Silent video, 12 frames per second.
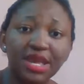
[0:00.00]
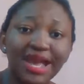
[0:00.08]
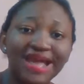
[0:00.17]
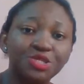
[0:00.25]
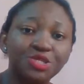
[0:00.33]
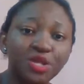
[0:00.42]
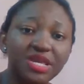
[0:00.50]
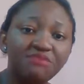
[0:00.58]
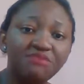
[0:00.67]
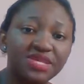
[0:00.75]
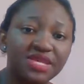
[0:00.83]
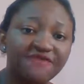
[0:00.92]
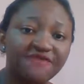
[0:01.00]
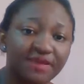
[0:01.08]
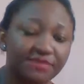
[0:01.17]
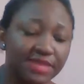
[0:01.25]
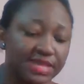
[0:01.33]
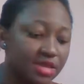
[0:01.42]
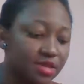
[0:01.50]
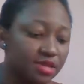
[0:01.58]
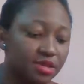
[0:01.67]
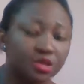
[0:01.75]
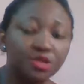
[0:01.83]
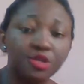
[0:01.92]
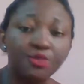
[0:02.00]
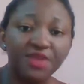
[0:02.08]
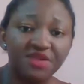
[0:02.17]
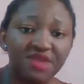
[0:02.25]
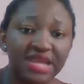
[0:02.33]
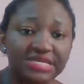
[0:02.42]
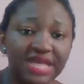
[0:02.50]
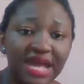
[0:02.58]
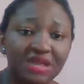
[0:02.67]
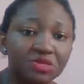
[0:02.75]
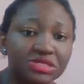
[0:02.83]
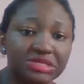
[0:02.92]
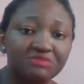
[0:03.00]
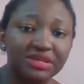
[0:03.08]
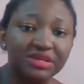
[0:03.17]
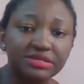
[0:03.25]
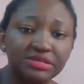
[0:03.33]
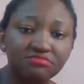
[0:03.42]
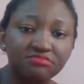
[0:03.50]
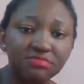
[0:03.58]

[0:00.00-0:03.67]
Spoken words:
and your immediate family, your parents and your siblings.